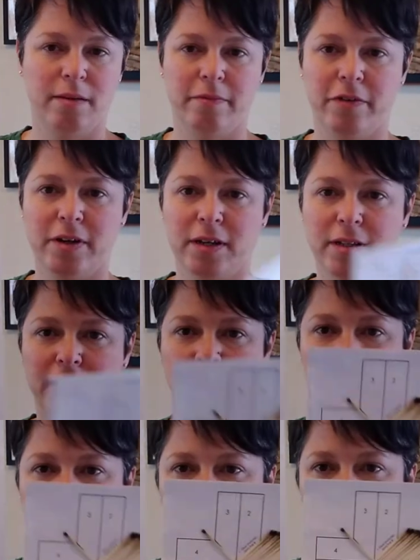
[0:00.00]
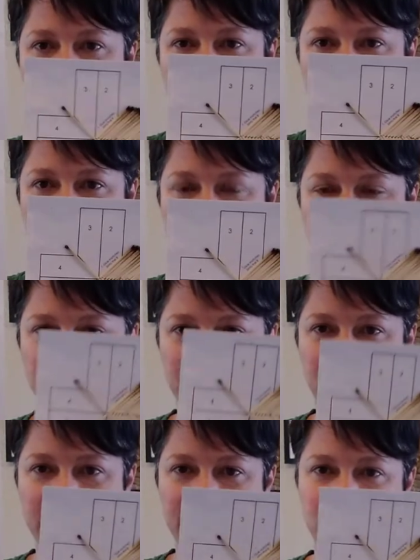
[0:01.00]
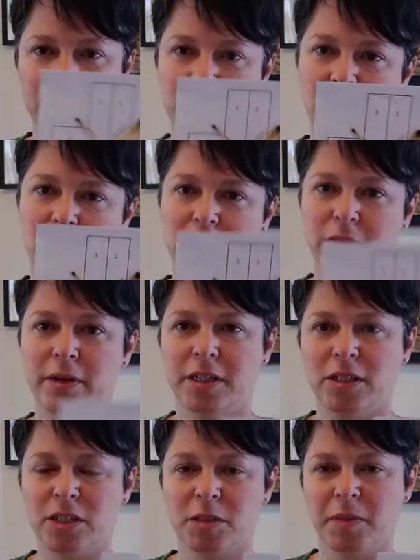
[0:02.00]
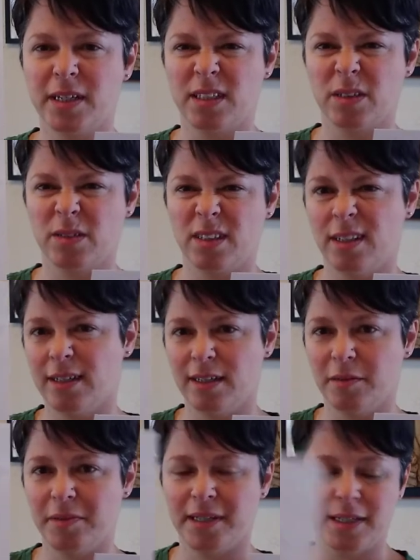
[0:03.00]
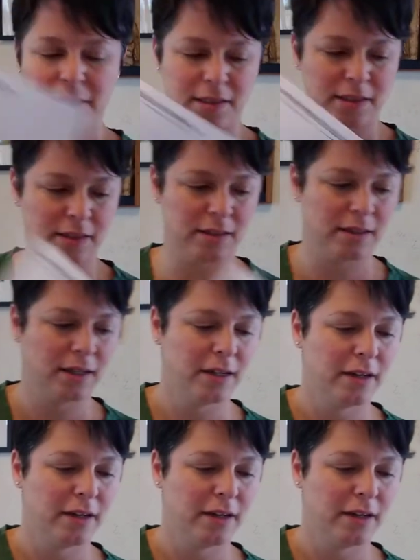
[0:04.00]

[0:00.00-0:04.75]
vertically or horizontally. I did the smaller one just because it was a little bit easier